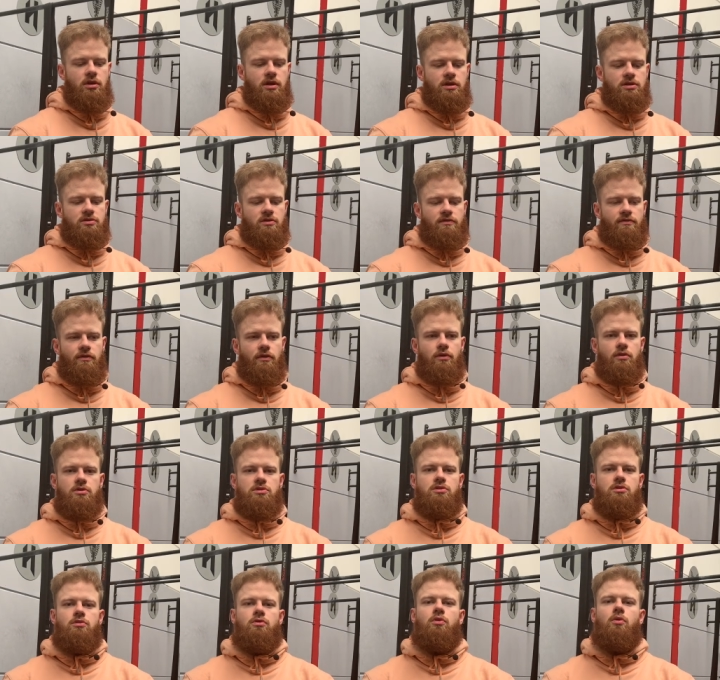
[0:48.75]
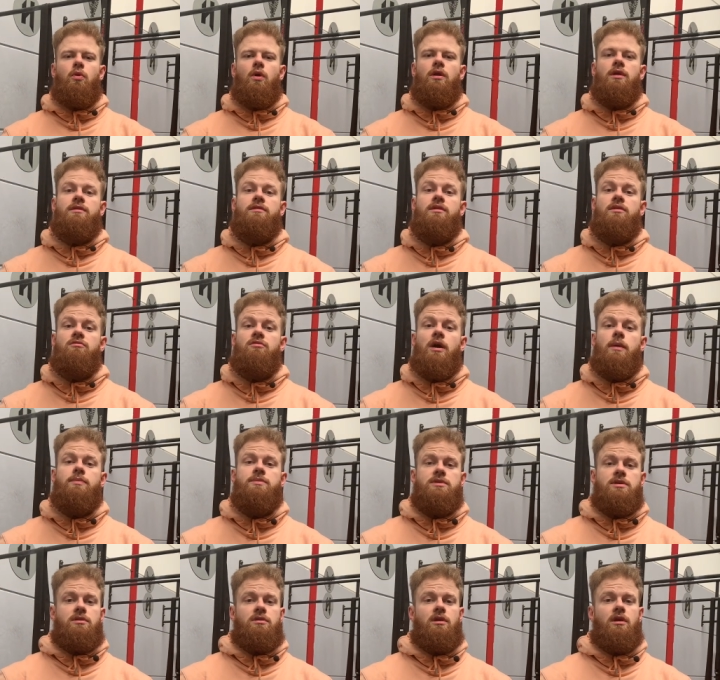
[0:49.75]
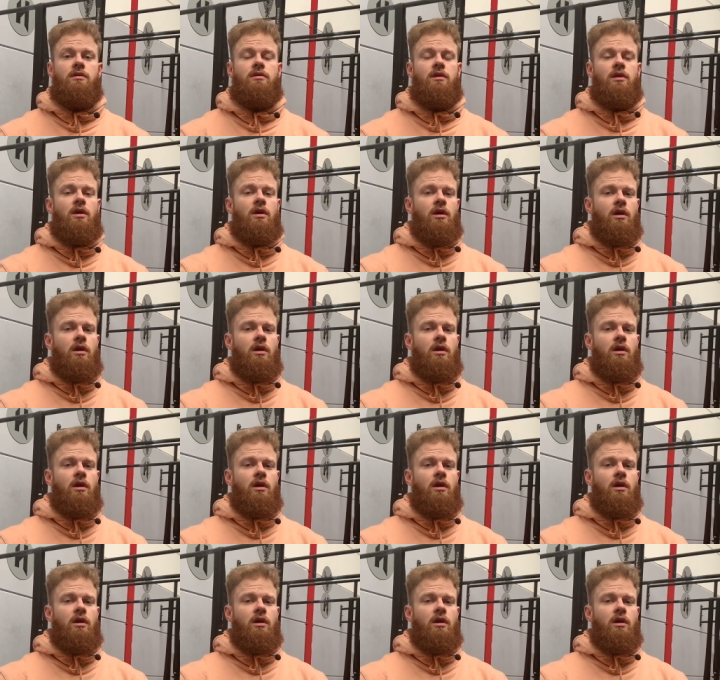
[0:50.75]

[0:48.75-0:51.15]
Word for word: that you focus on quality reps and not